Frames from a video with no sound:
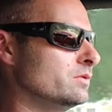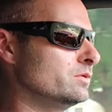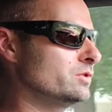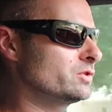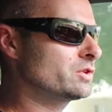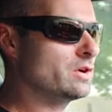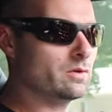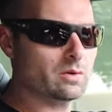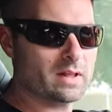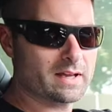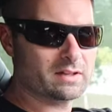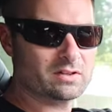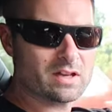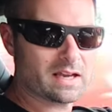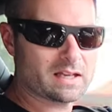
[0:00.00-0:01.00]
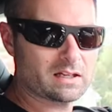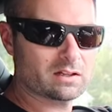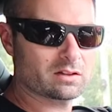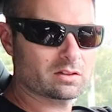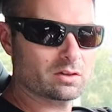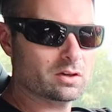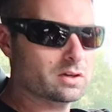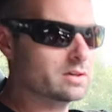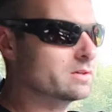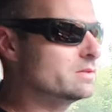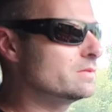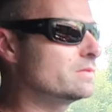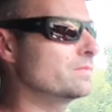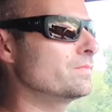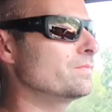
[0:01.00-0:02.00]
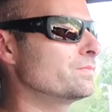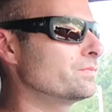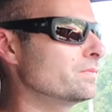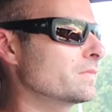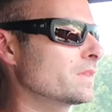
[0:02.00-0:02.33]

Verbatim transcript: Let's go over like second to third.